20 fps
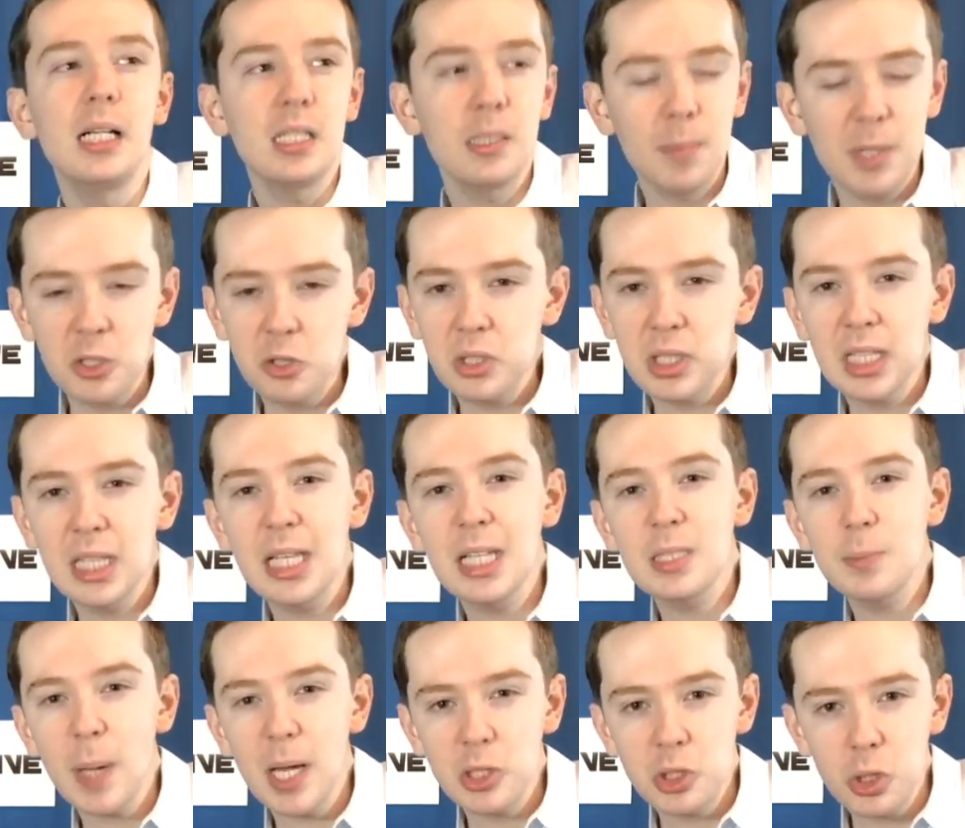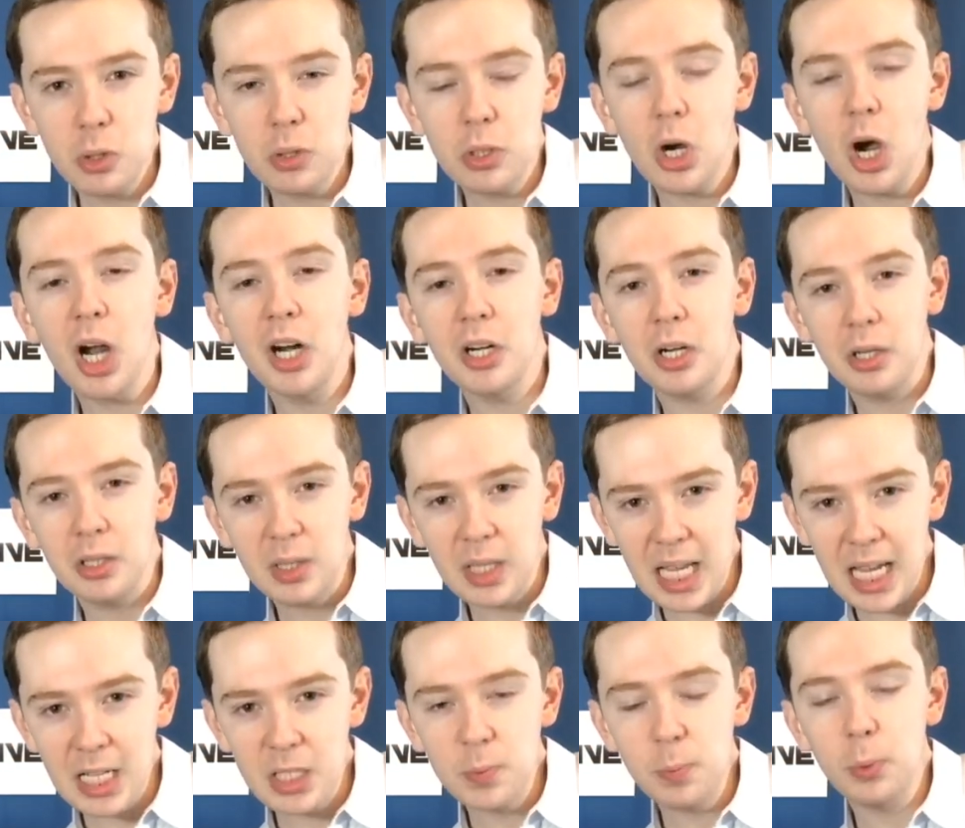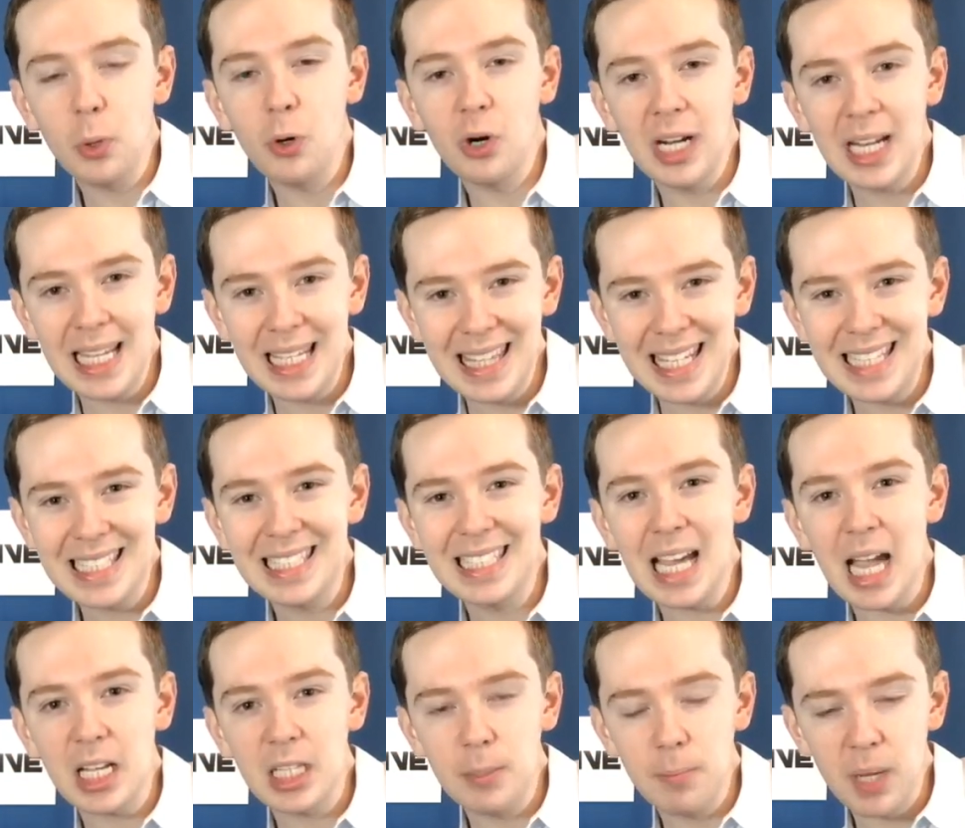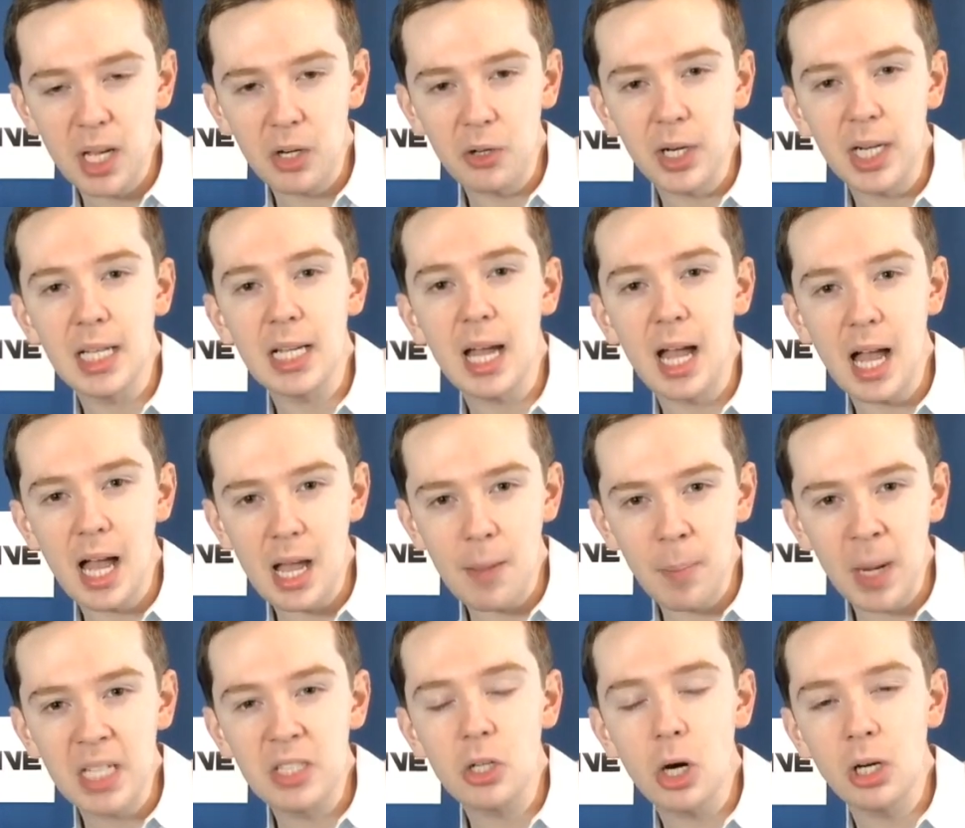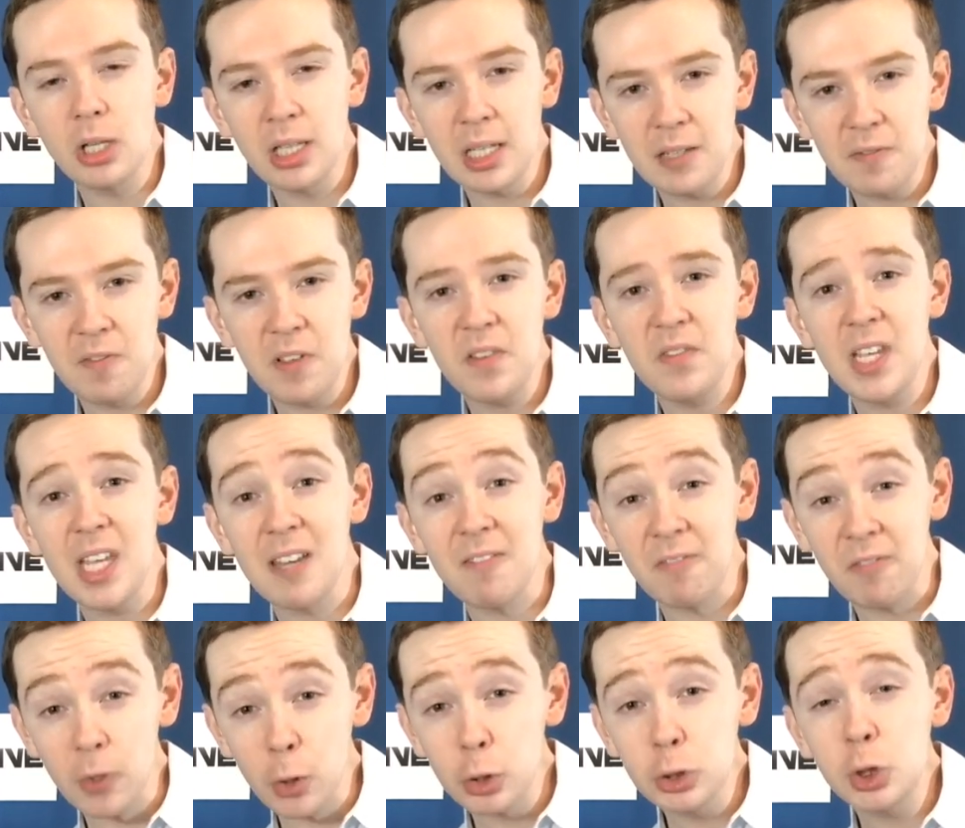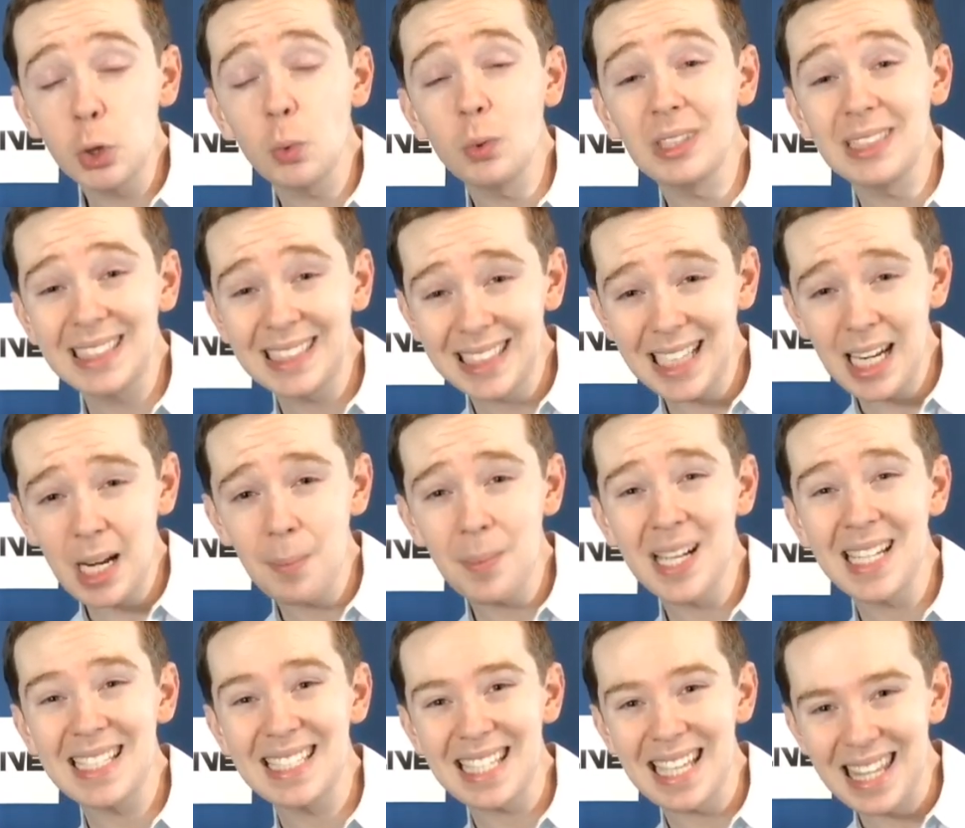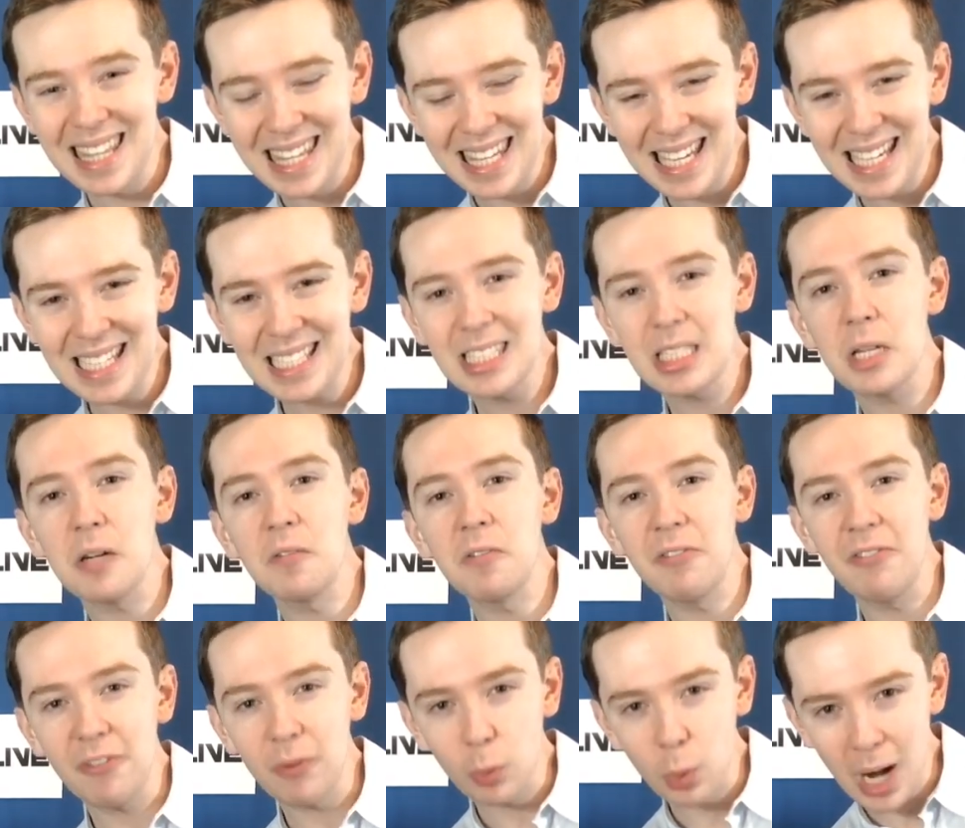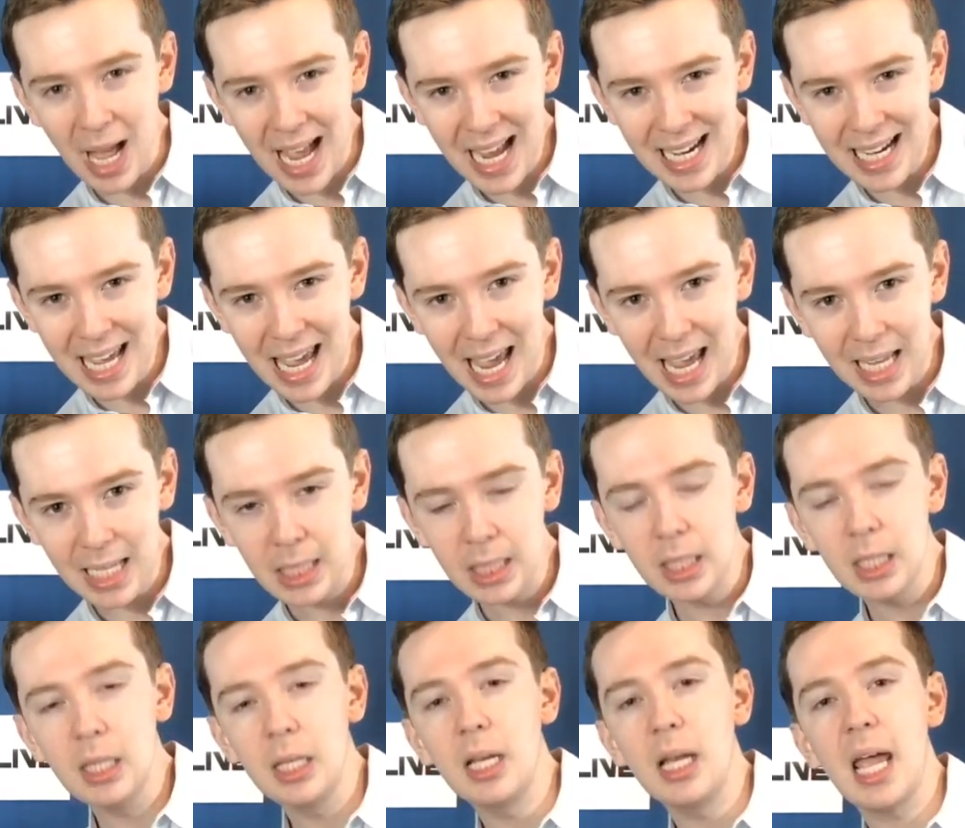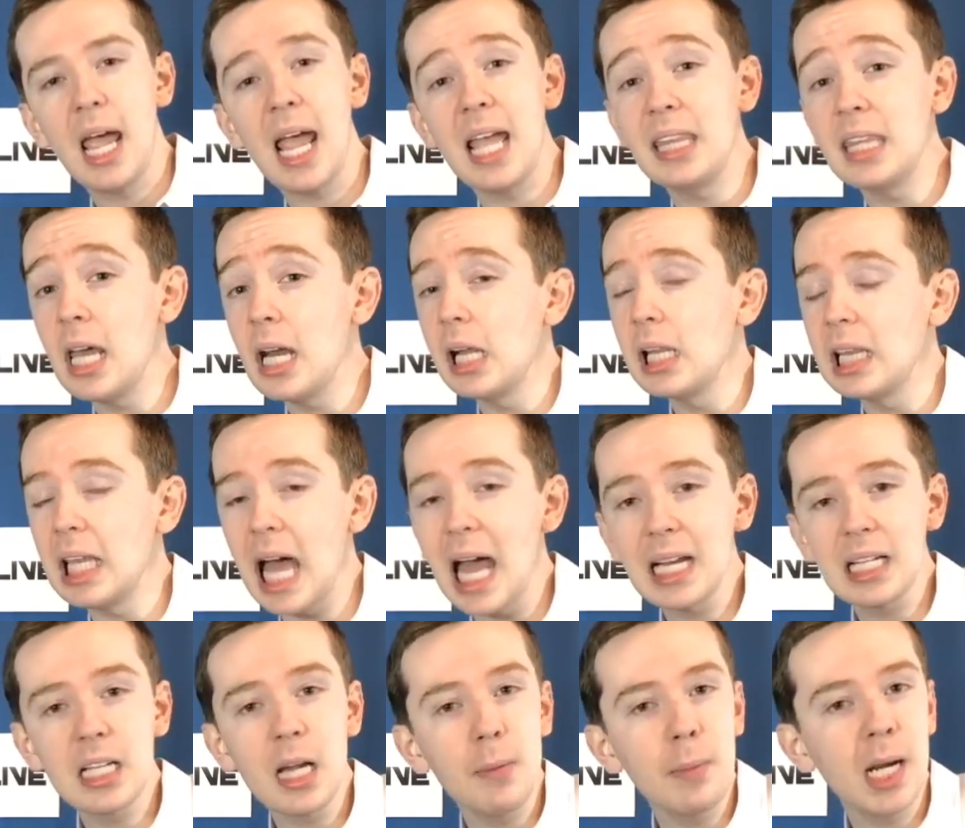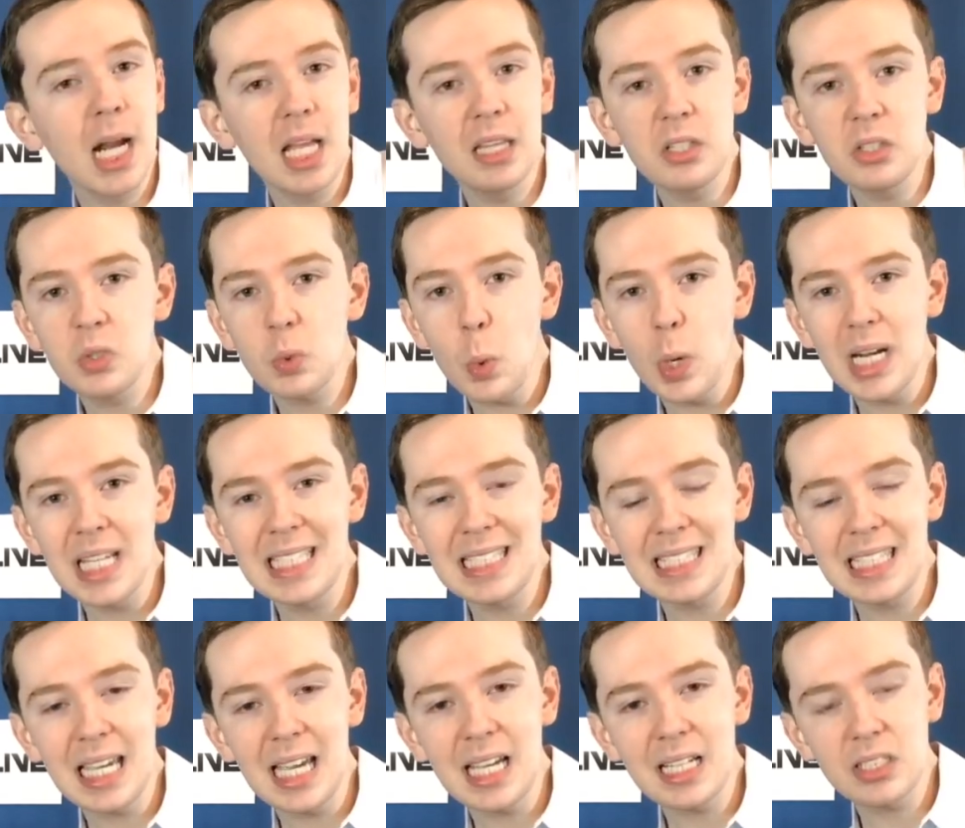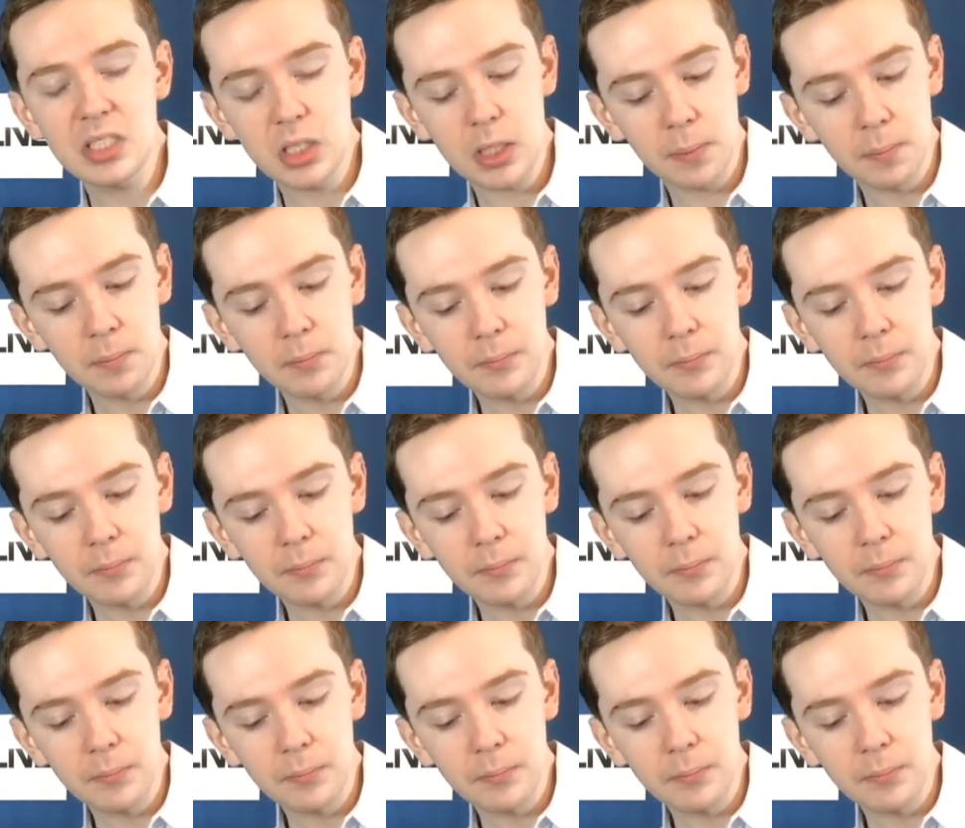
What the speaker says: Some interesting things about June Carter they explore in this documentary. My Darling Vivian, virtual cinemas this Friday. And then a lot coming on the 26th.